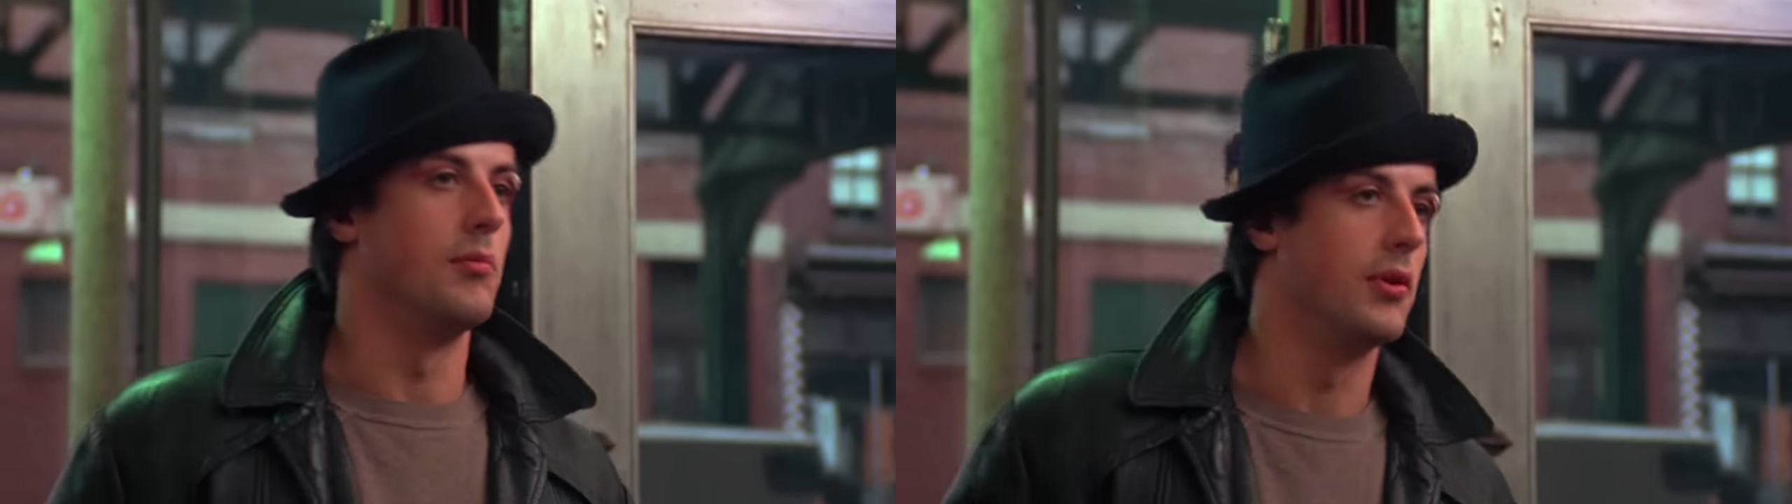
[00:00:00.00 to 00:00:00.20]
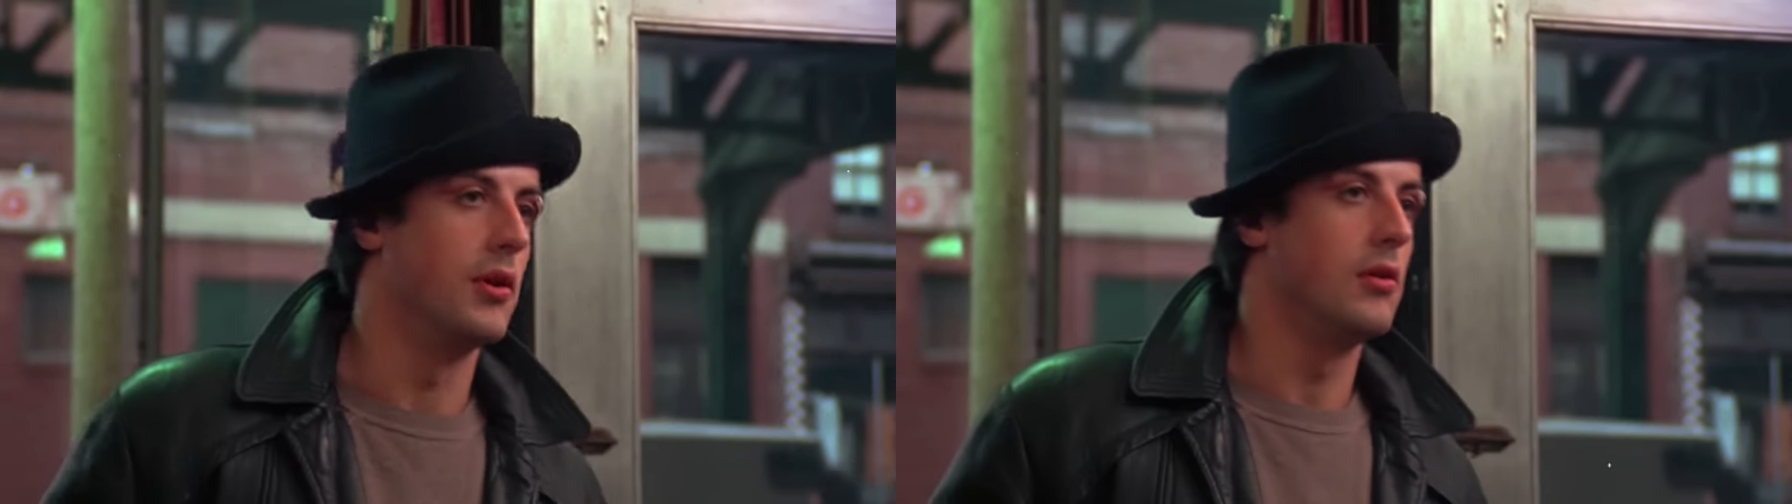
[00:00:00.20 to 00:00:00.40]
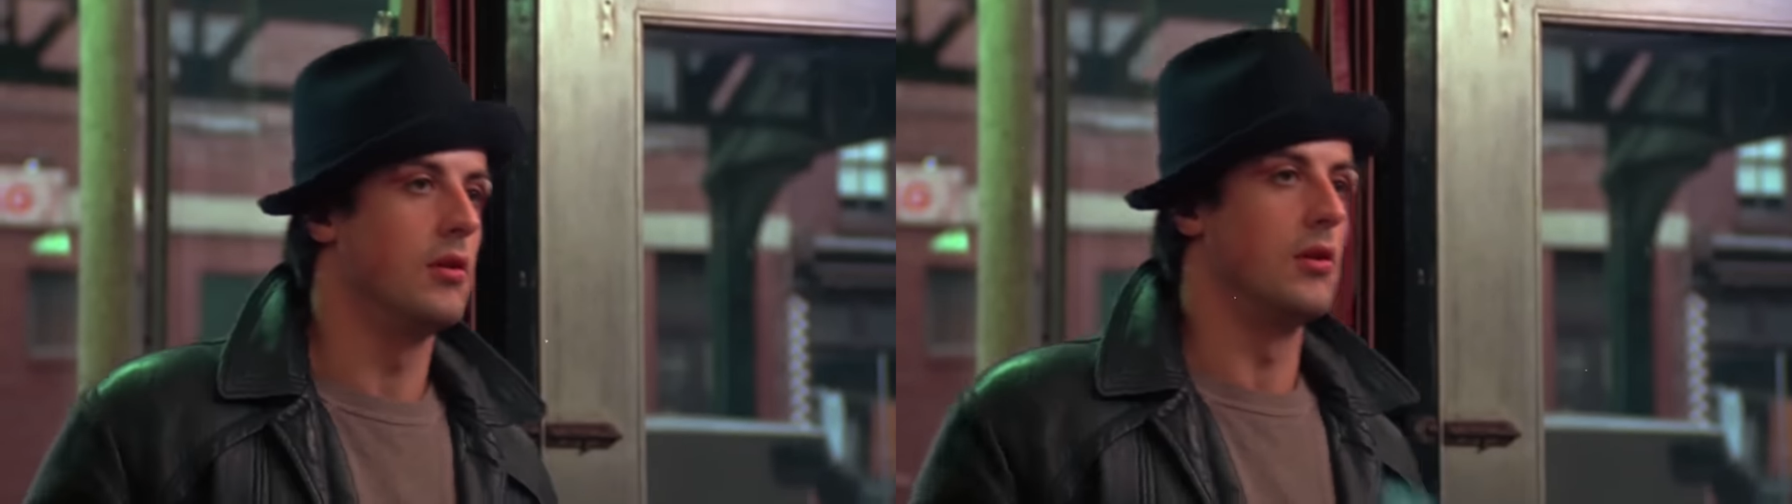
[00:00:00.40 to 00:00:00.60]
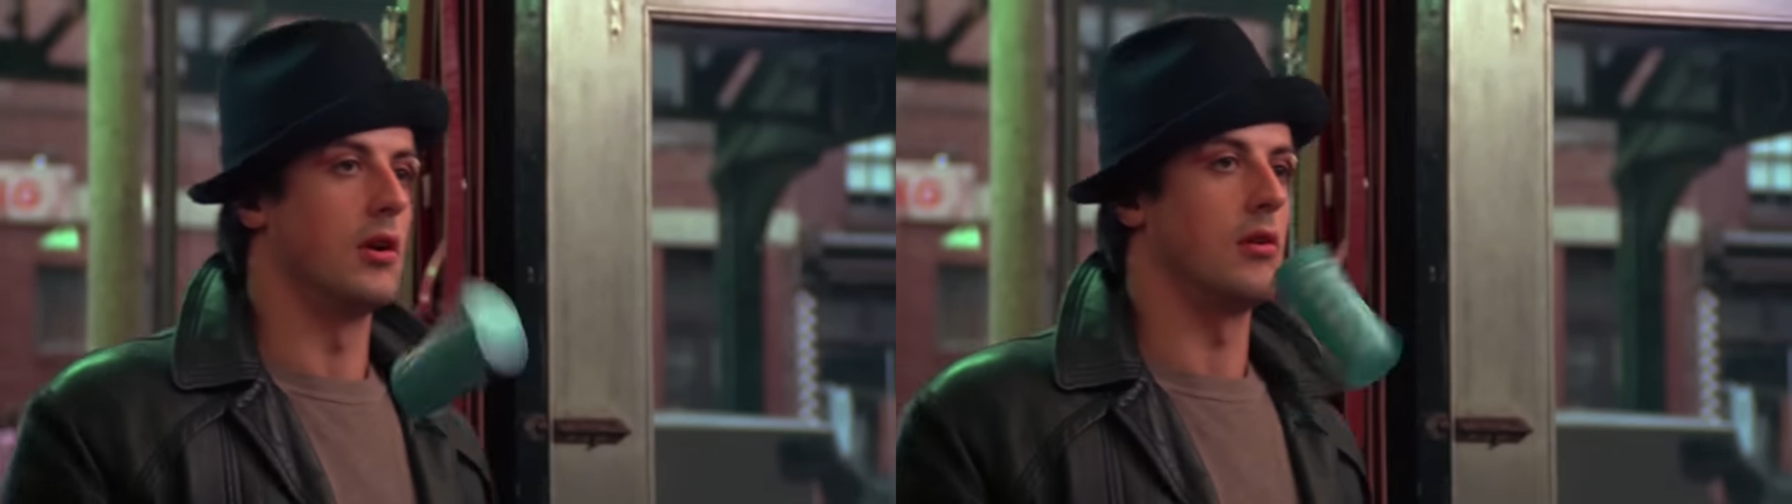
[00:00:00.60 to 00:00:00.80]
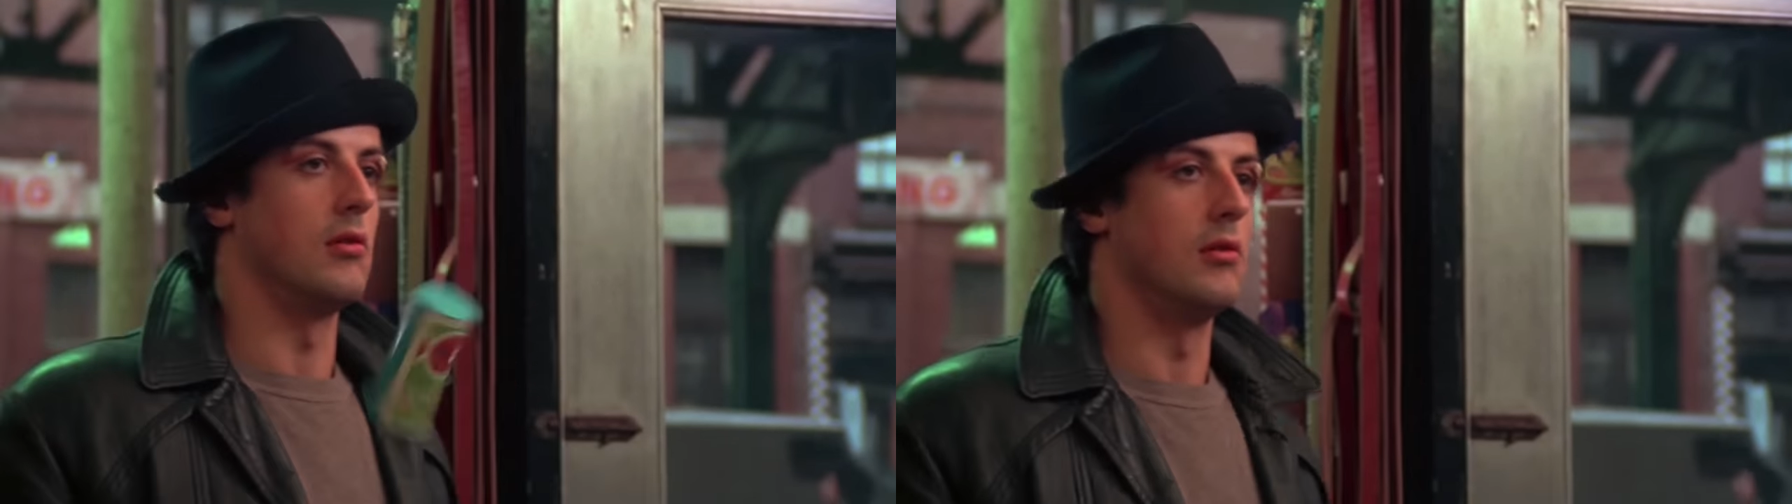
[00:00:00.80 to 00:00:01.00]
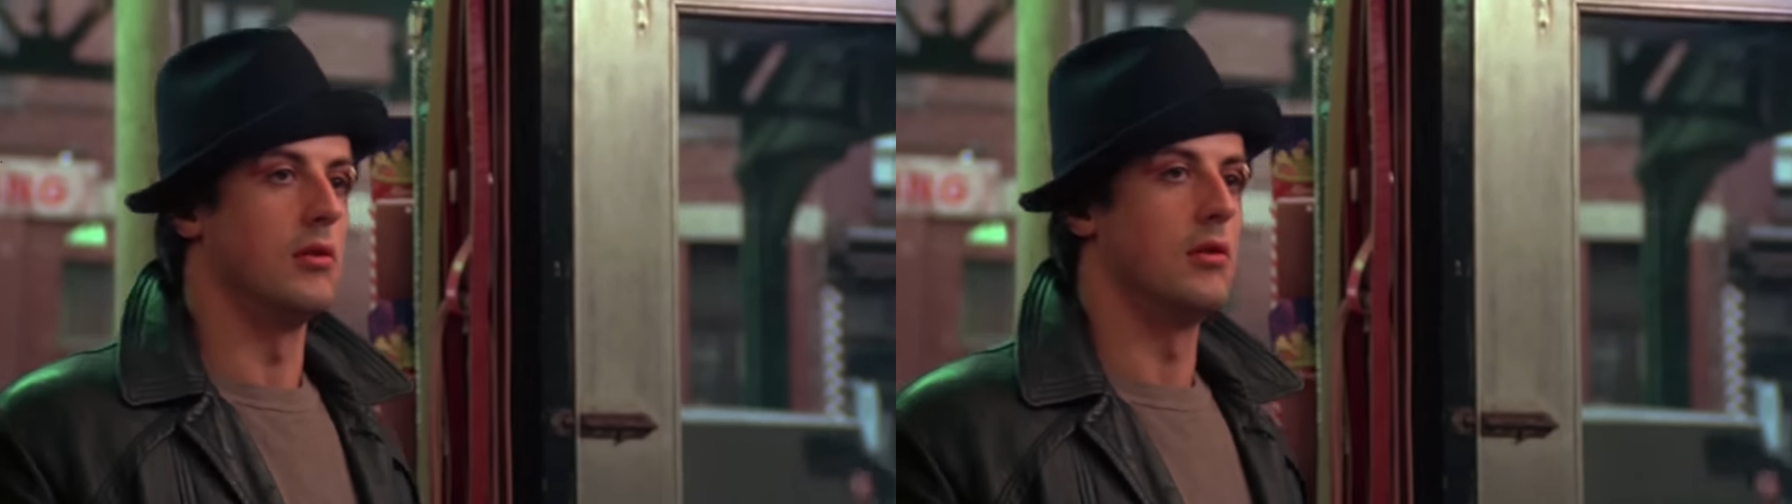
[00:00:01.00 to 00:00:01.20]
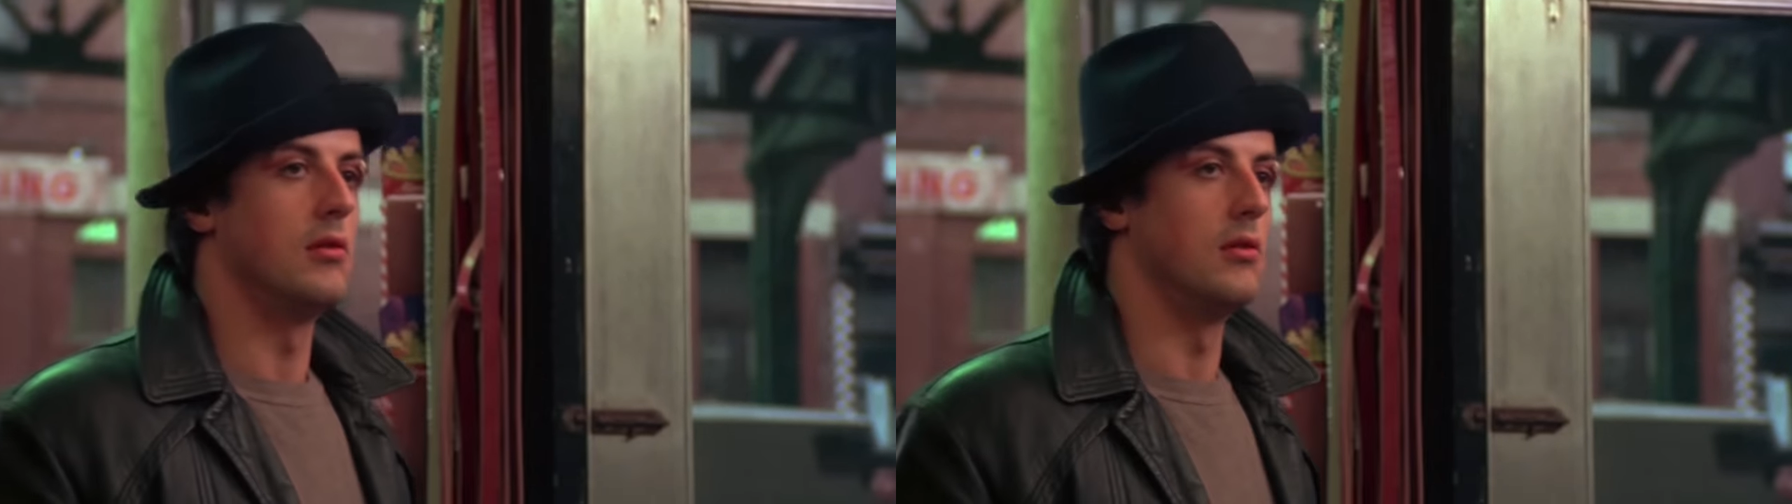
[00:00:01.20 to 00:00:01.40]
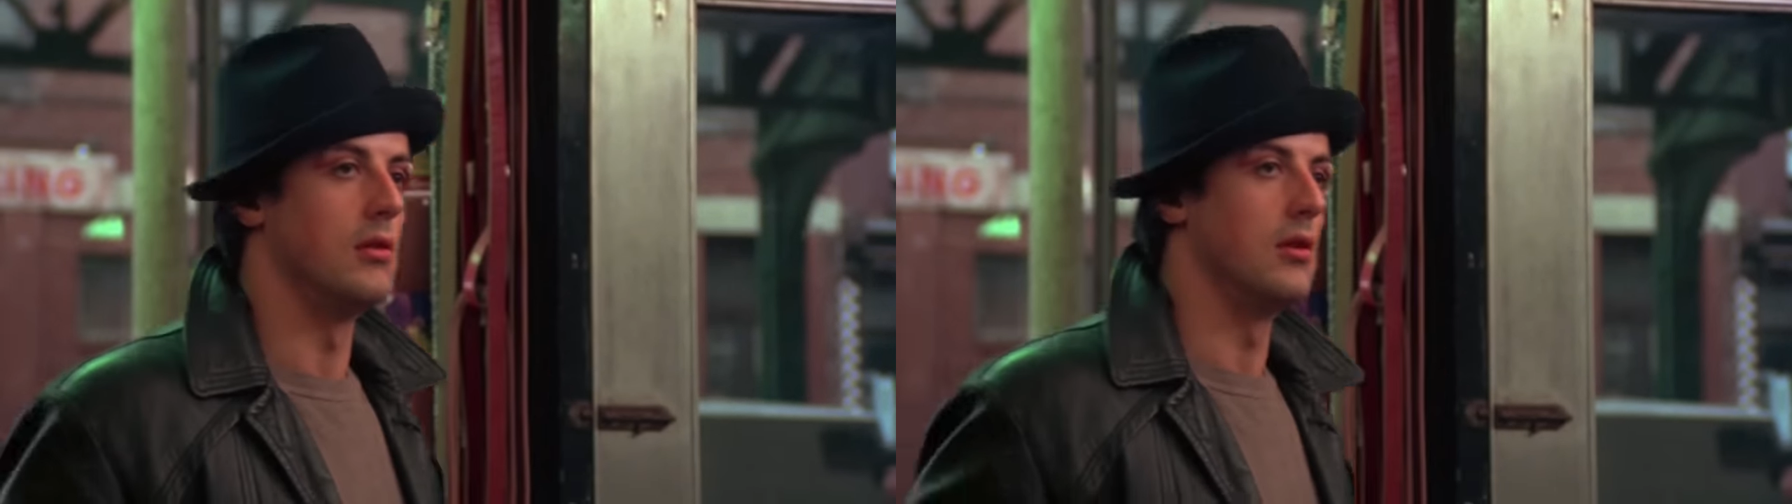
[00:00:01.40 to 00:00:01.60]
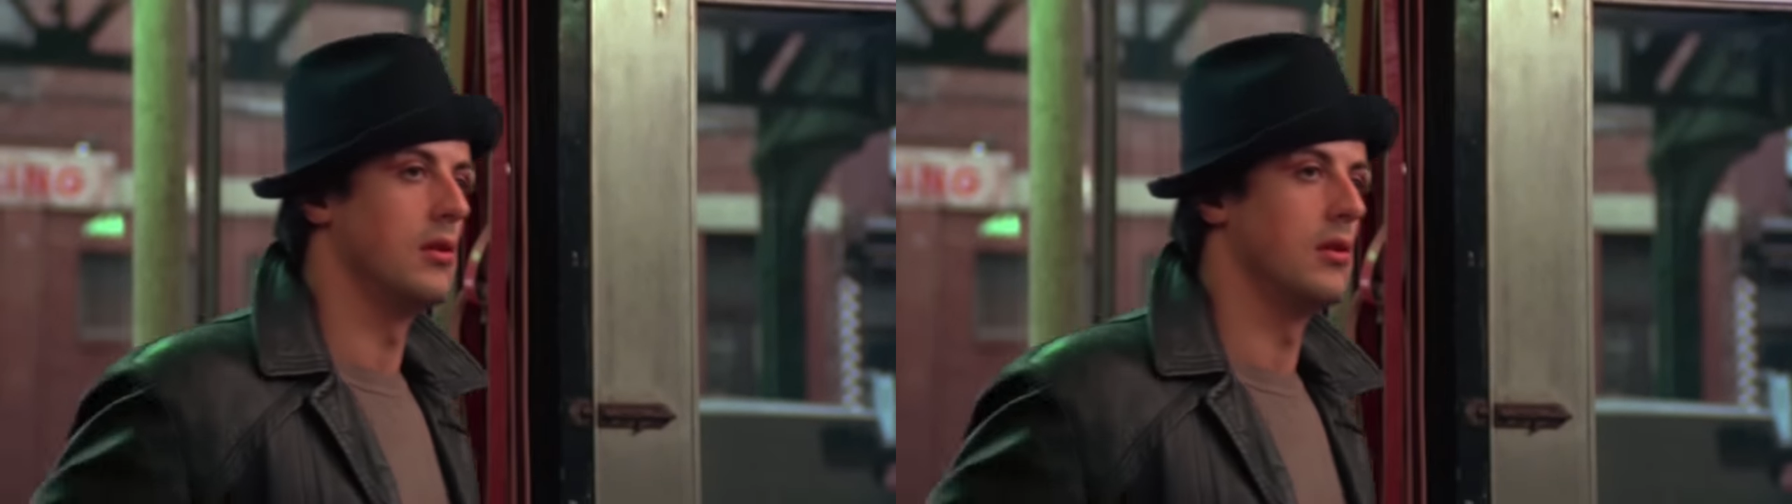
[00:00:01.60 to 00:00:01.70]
So he moves at a much slower